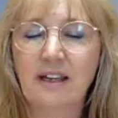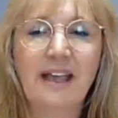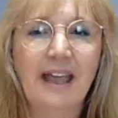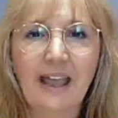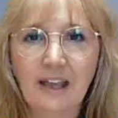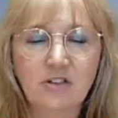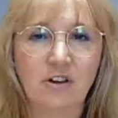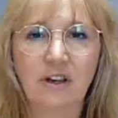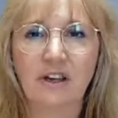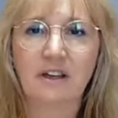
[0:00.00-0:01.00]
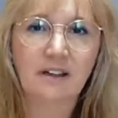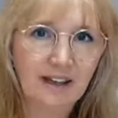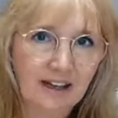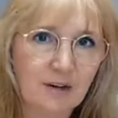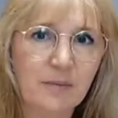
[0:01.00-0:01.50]
Hairdryer,
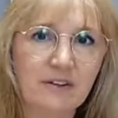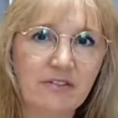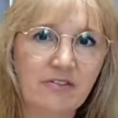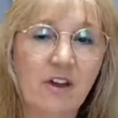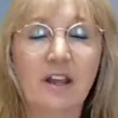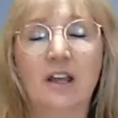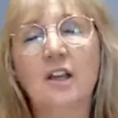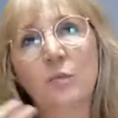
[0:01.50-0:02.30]
element of fire.